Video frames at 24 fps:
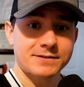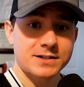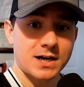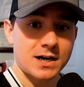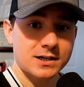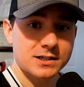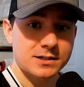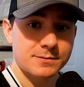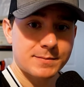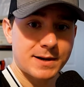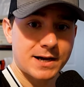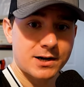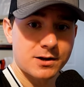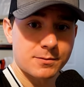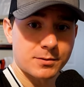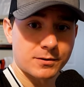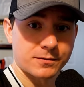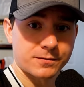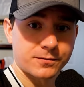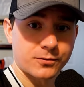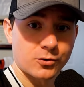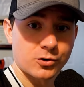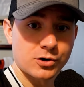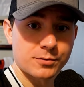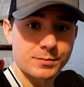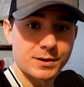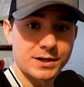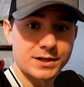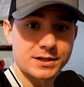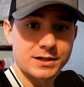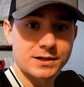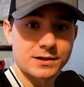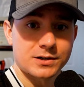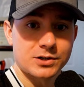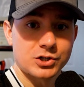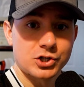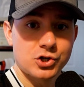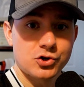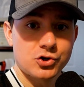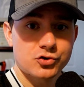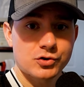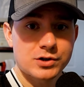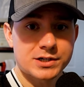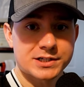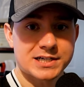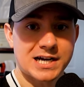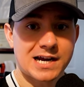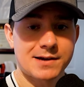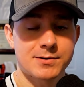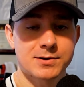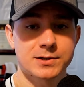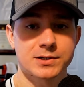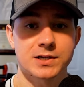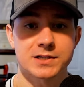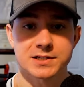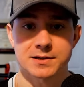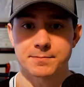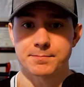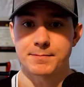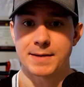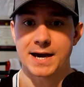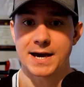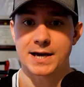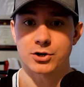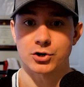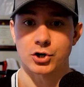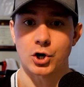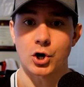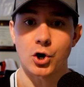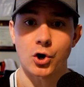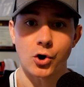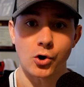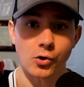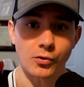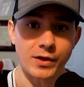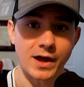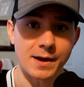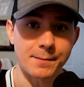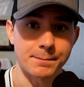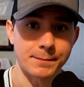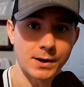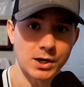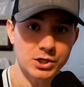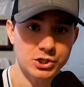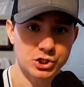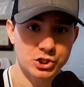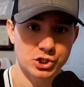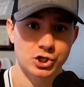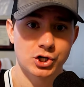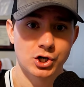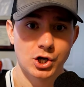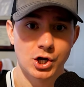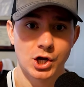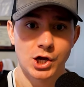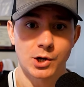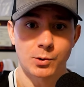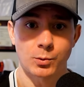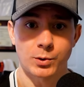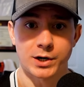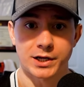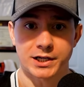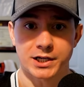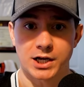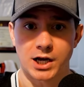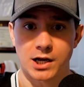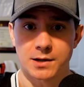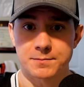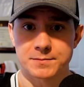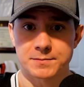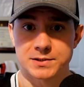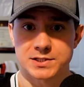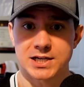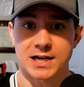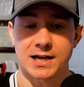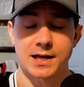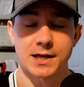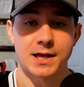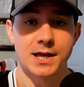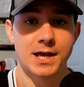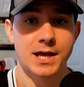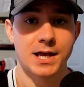I've talked about it before, but nutrient timing doesn't matter all that much when it comes to